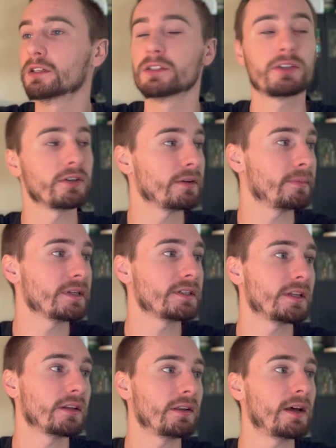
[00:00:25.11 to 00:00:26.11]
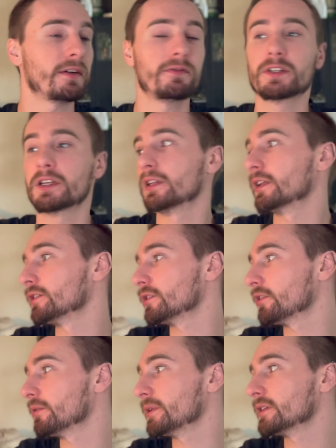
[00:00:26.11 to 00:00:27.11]
turn a bit to the left, and then
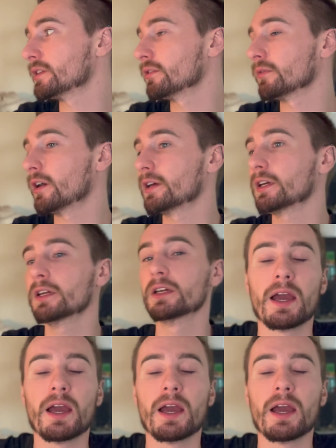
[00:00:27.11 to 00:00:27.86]
turn a bit to the right.